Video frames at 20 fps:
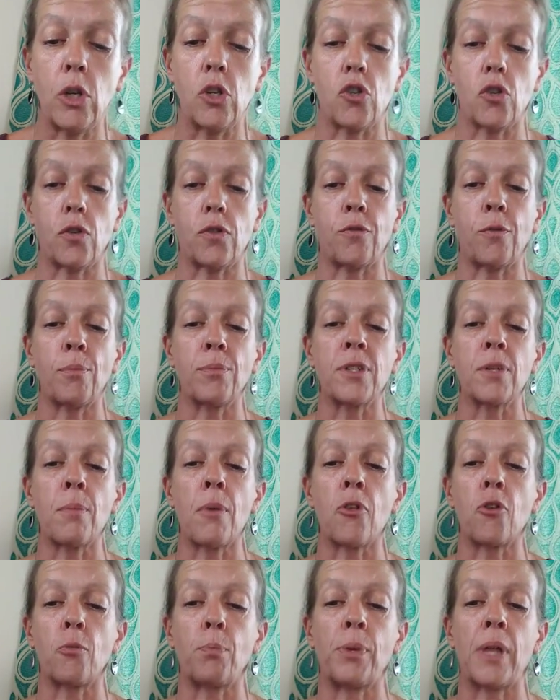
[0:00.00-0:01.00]
Do you think there
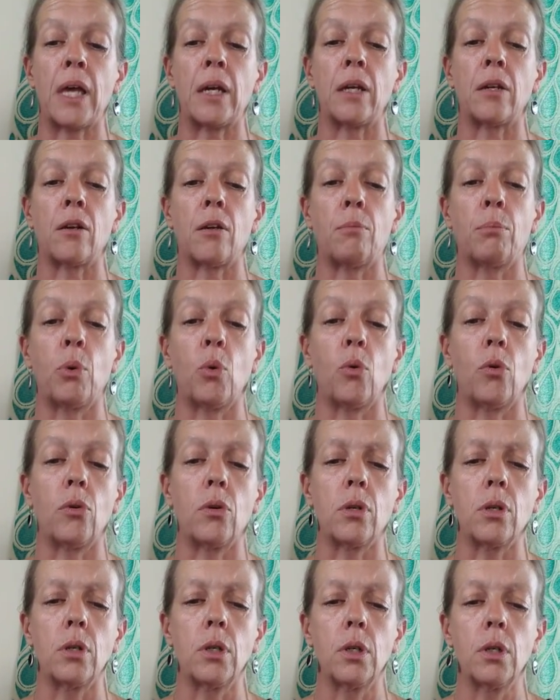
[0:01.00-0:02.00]
were many?
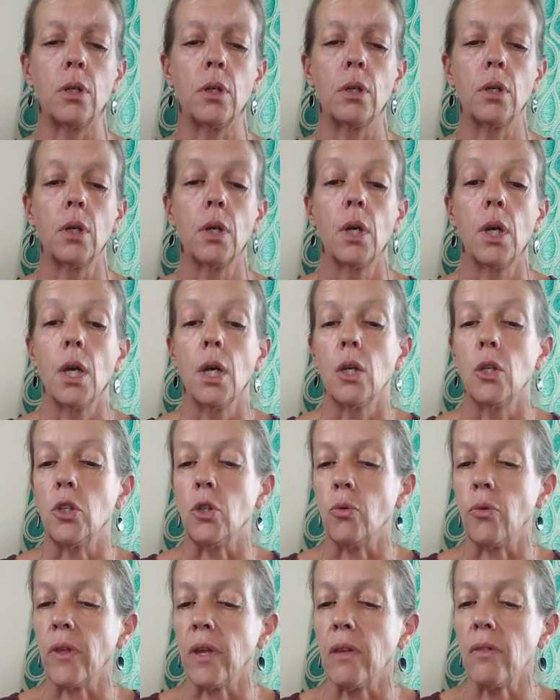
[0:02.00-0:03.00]
Charlie asked. I
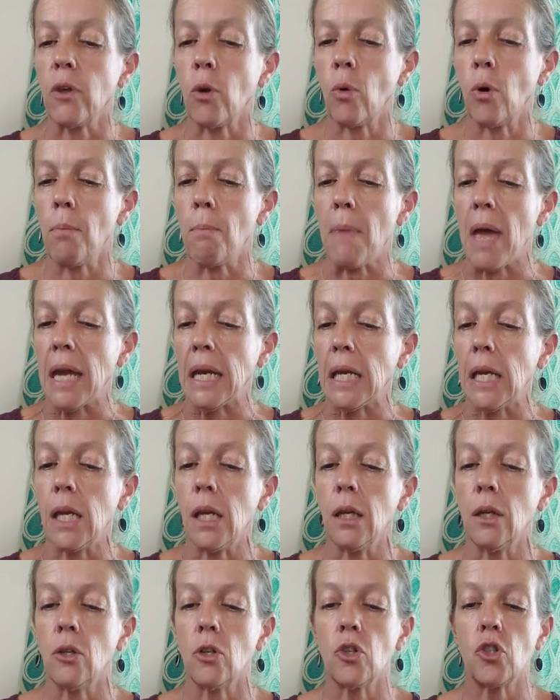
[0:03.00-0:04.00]
mean, more than the 5
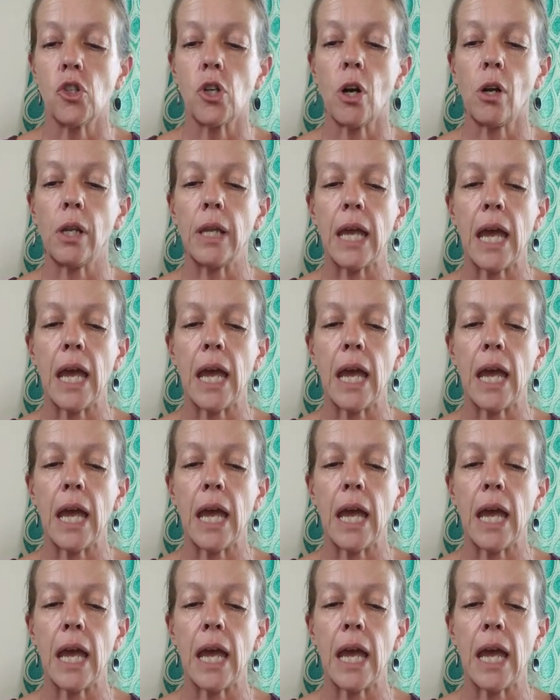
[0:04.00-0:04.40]
we saw?